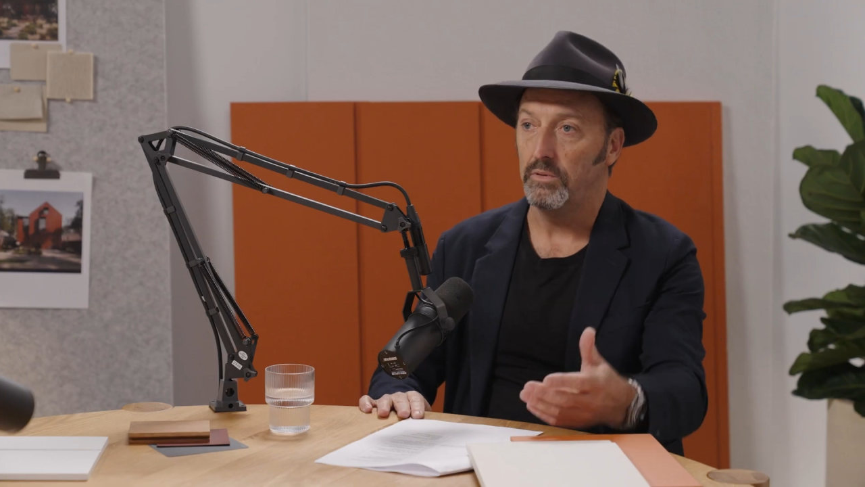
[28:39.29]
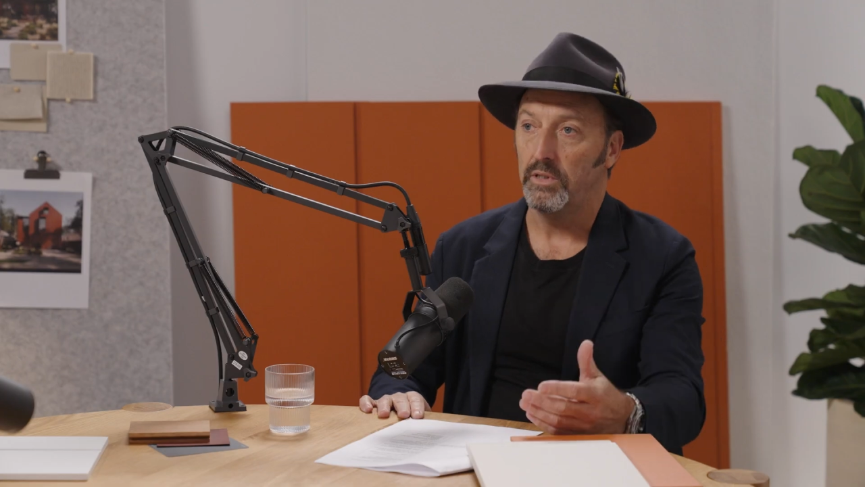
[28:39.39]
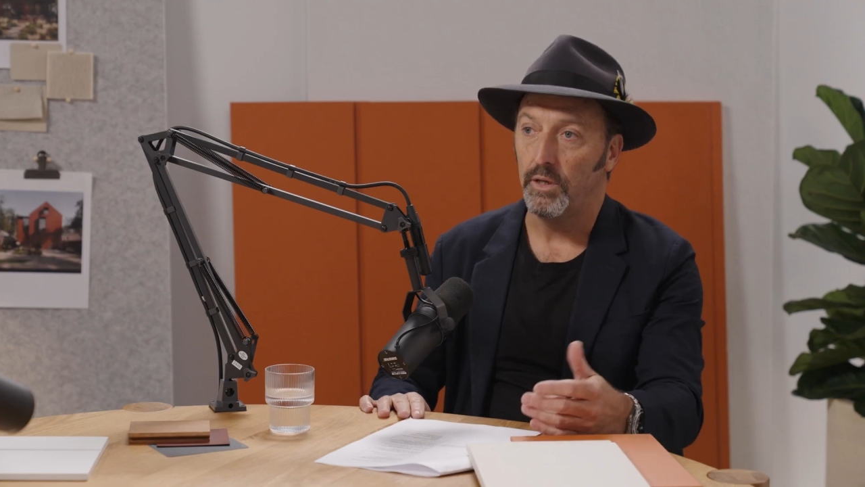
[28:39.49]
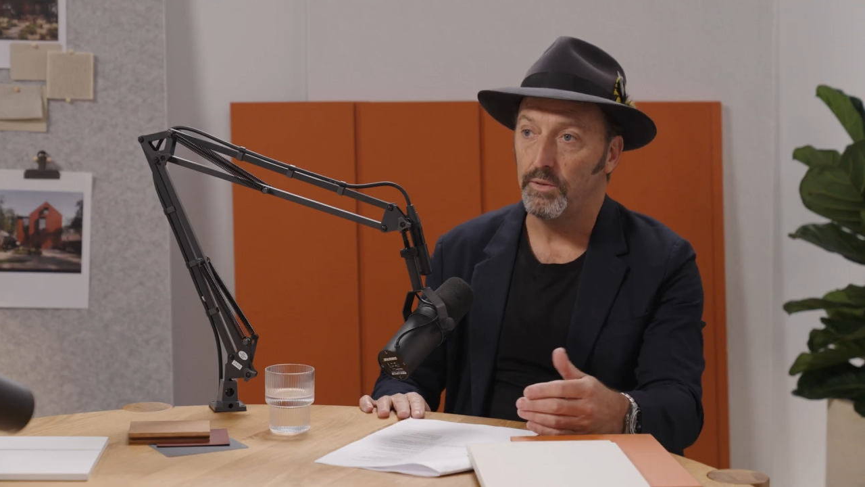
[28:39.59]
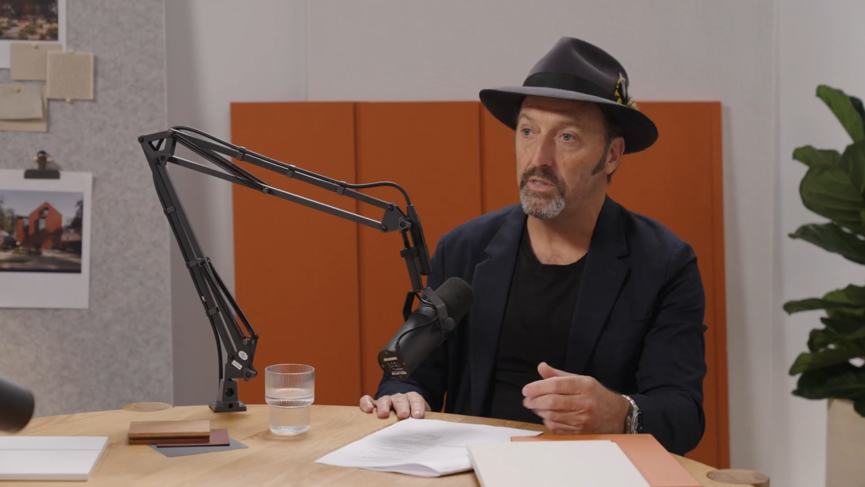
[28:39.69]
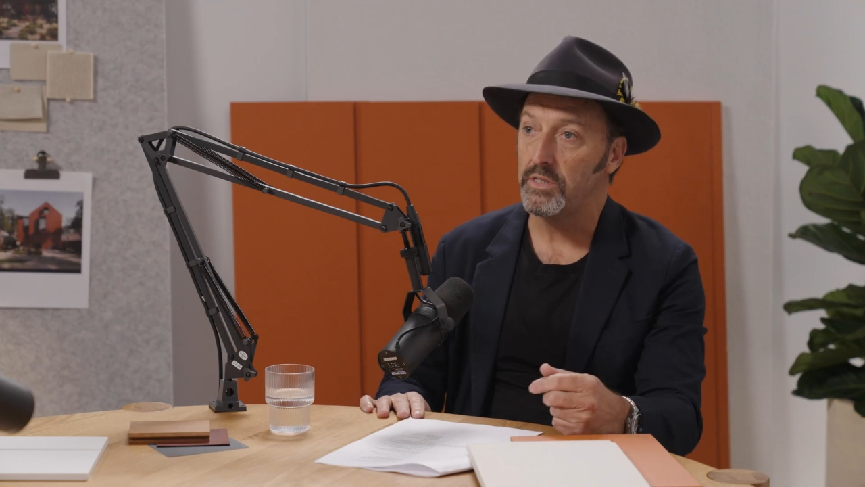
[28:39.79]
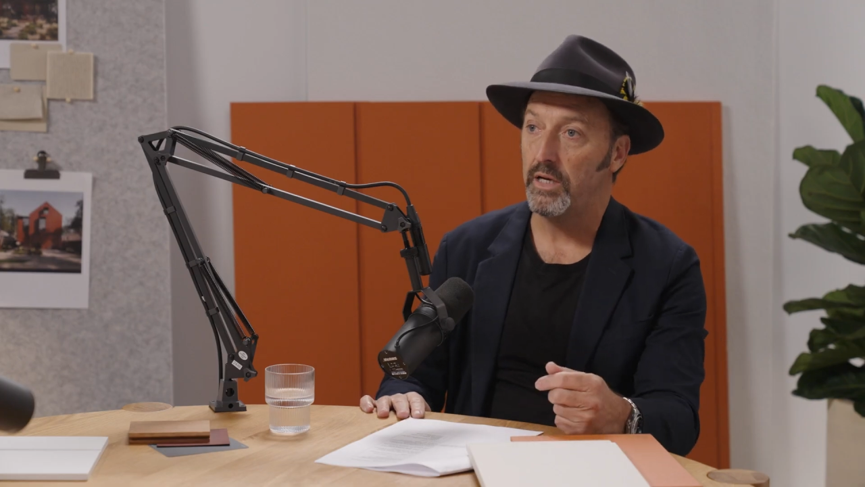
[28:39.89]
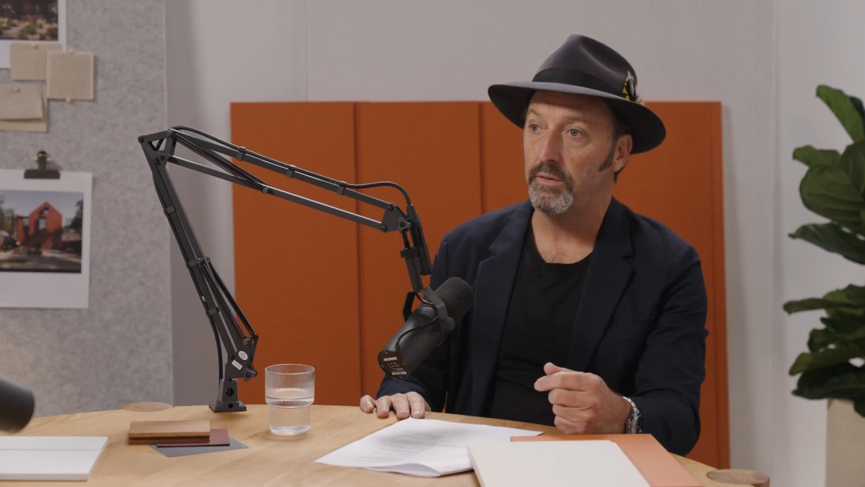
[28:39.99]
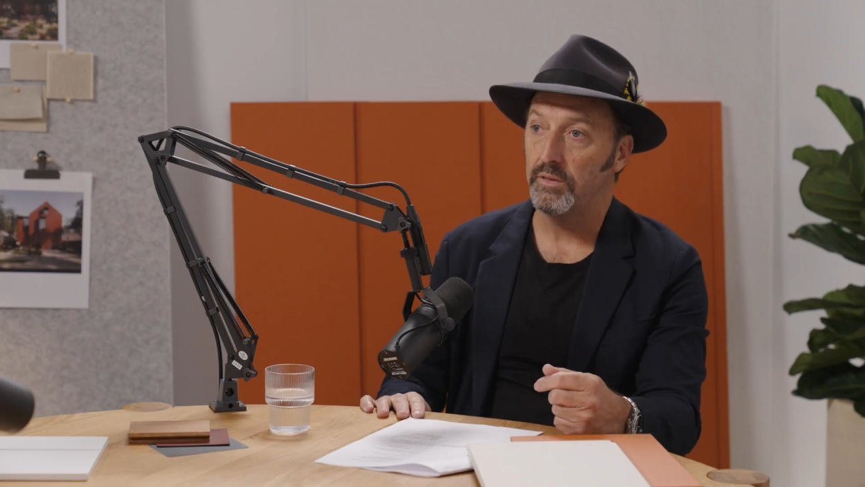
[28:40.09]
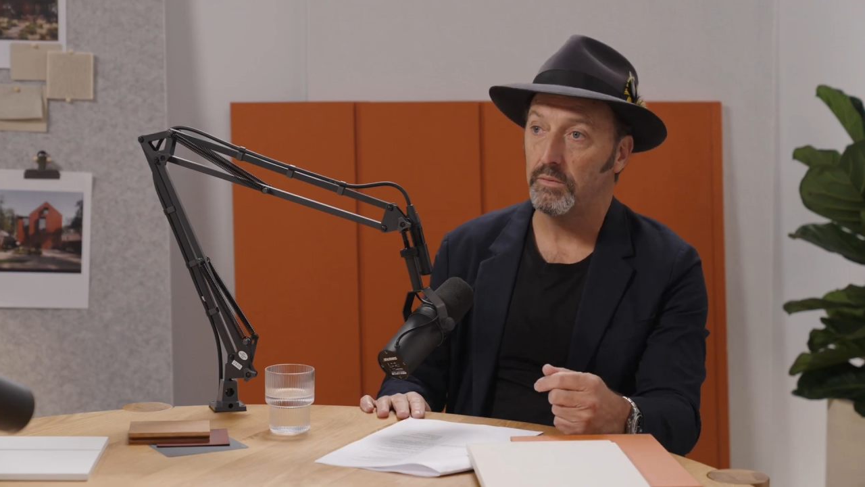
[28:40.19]
the owners
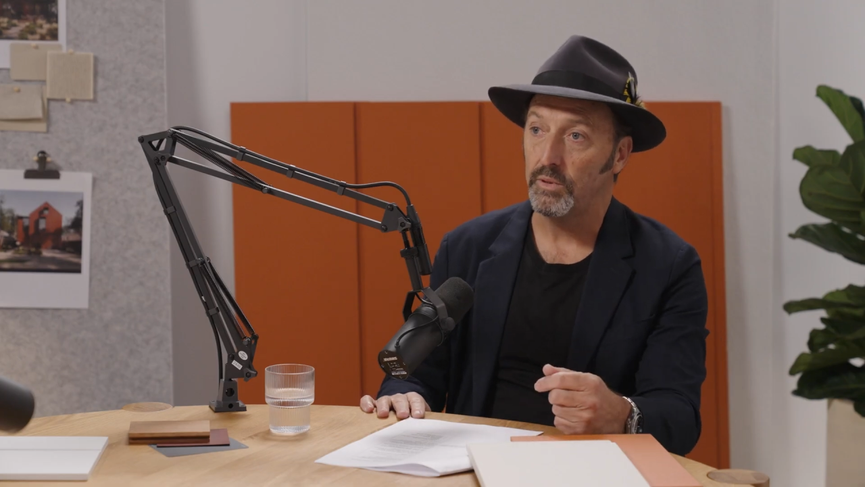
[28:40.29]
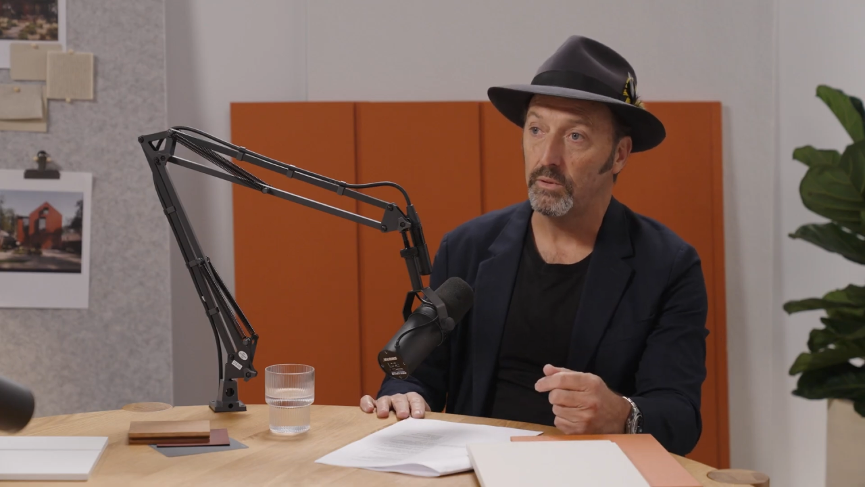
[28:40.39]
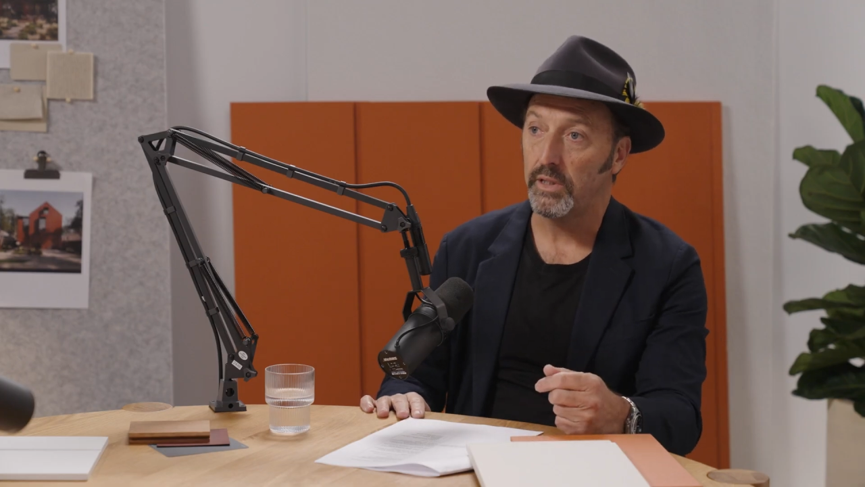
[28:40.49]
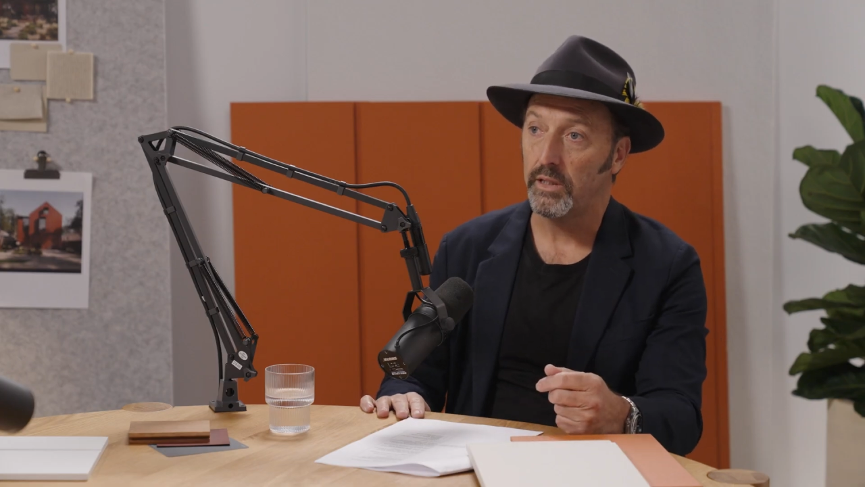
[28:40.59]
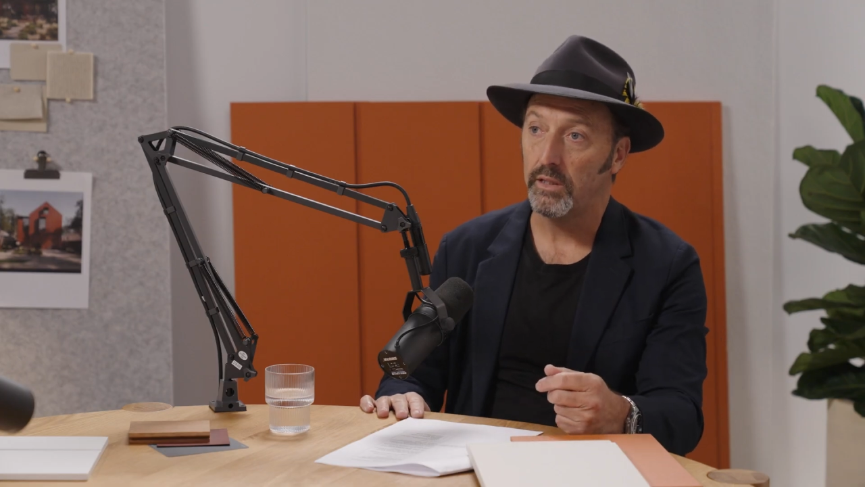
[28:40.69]
are in the building.